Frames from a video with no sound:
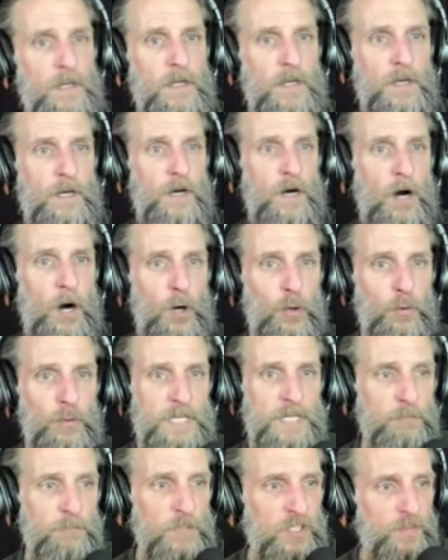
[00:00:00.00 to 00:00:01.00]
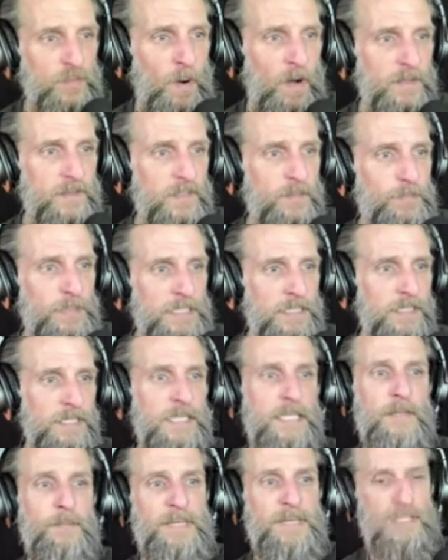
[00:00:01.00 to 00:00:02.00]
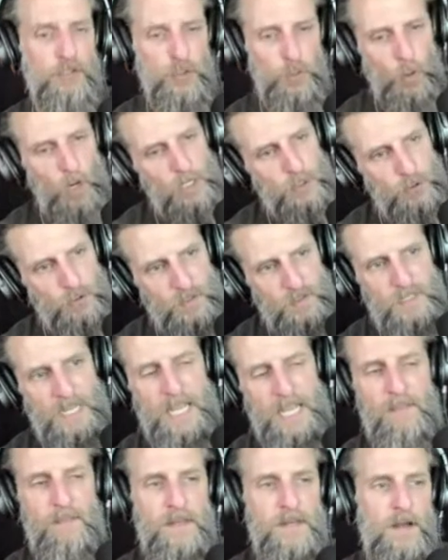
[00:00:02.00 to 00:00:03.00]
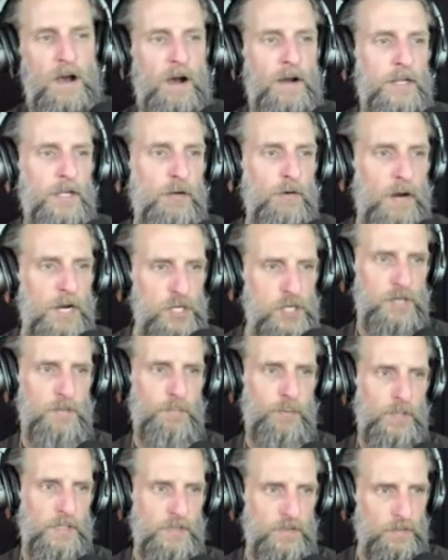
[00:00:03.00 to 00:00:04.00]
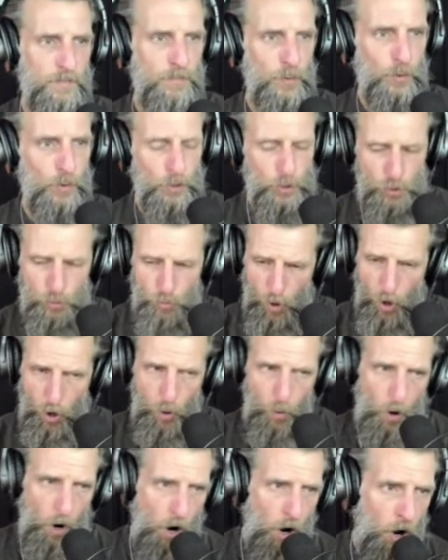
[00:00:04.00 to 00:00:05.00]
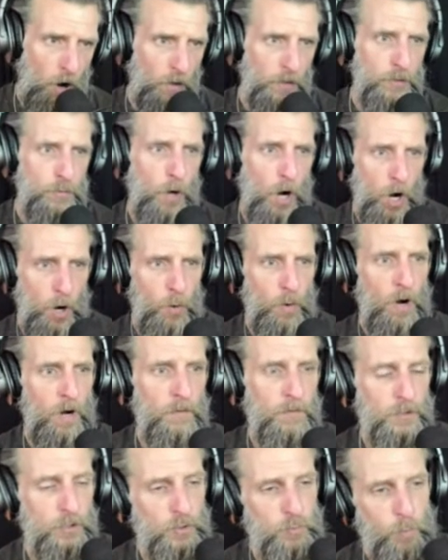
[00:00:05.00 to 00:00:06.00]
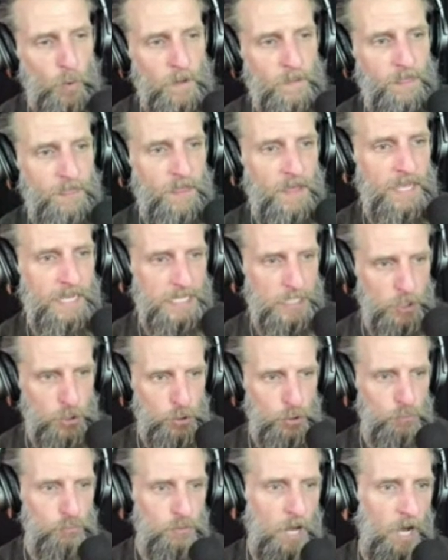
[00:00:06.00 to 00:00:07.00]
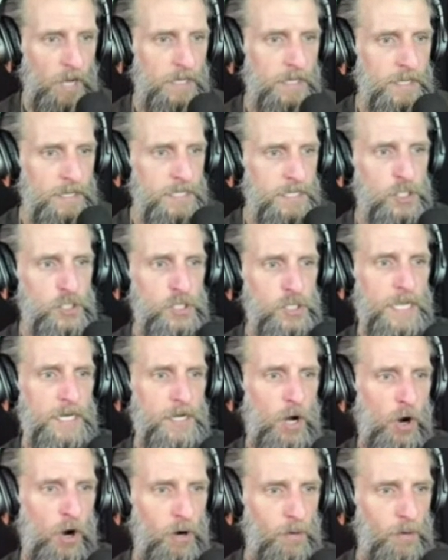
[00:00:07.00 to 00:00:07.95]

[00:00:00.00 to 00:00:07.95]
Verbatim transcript: Owning responsibility means you understand the non-aggression principle. You owe all you owe others one thing. Do not initiate harm.